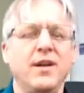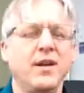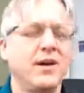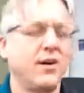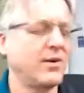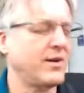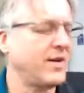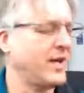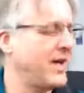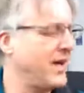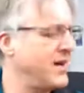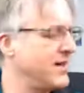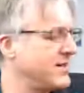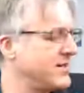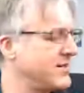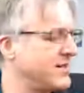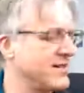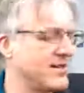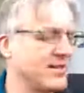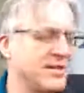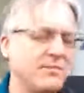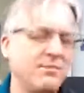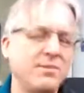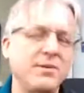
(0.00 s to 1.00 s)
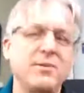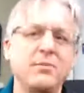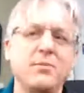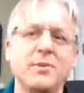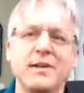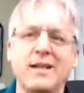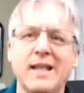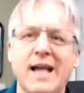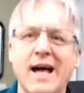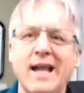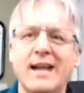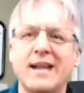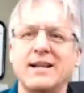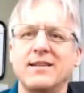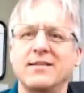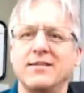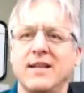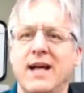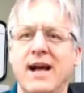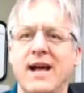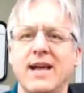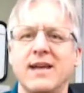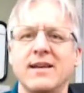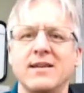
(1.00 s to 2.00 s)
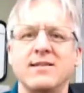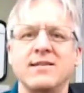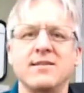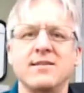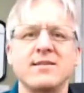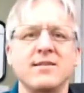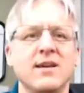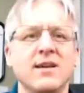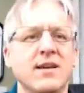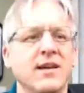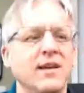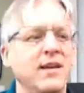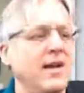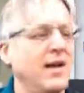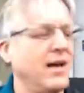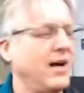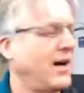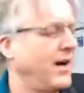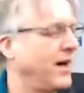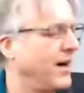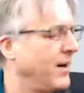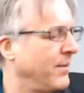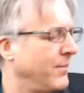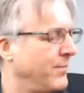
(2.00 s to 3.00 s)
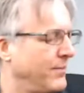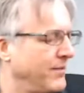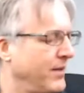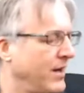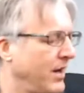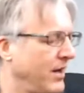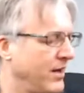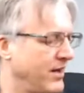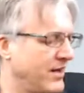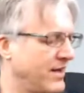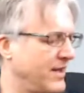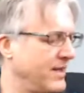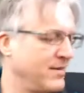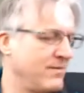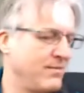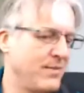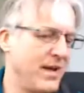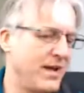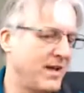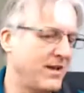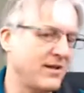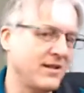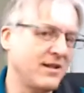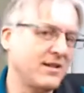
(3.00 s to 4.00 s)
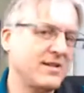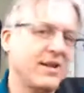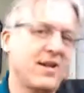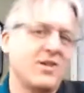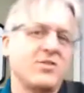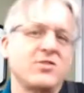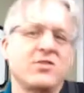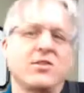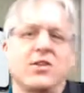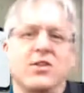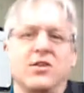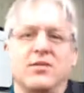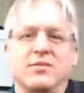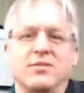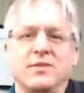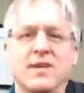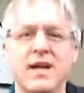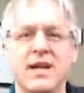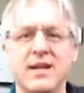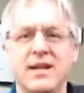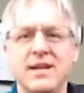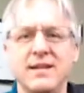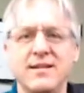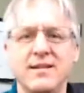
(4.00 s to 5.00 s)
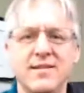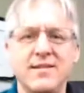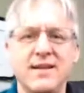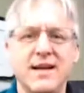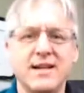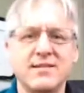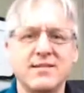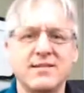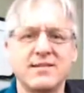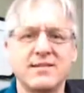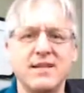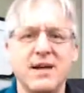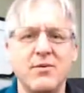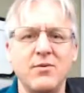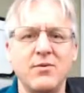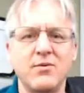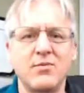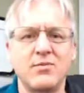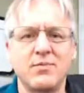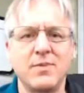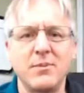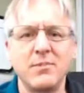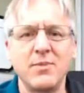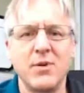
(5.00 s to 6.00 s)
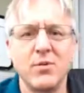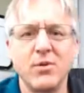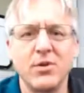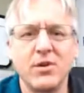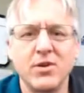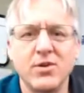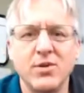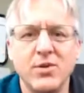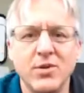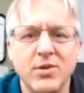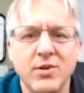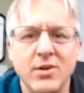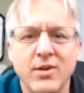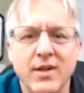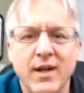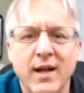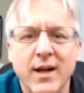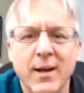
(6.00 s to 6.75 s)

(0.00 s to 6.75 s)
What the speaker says: Okay, just simple melodic lines can make a guitar solo, and that'd be really cool.